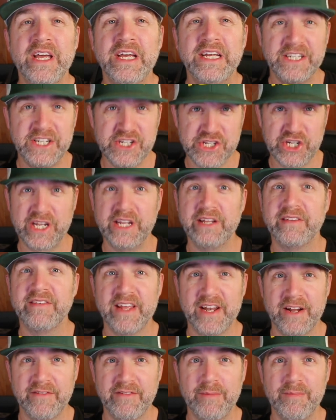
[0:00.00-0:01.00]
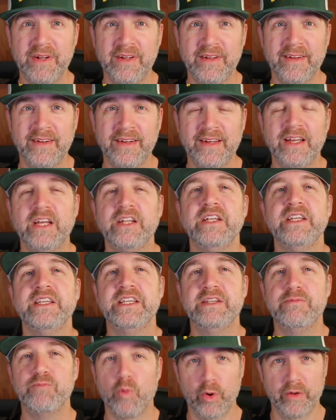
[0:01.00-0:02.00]
Did you get 10 of them?
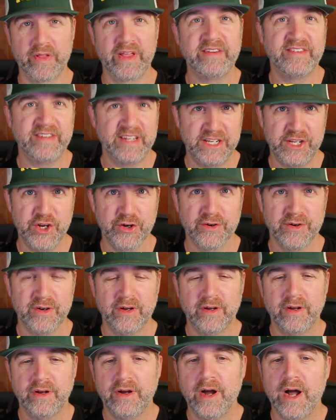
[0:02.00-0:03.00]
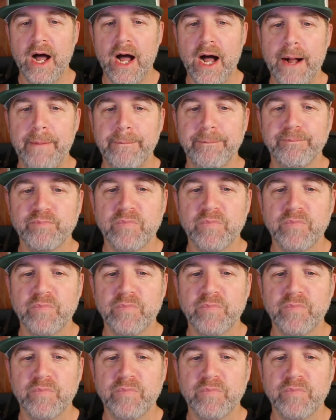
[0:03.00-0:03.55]
Were they senior? Um,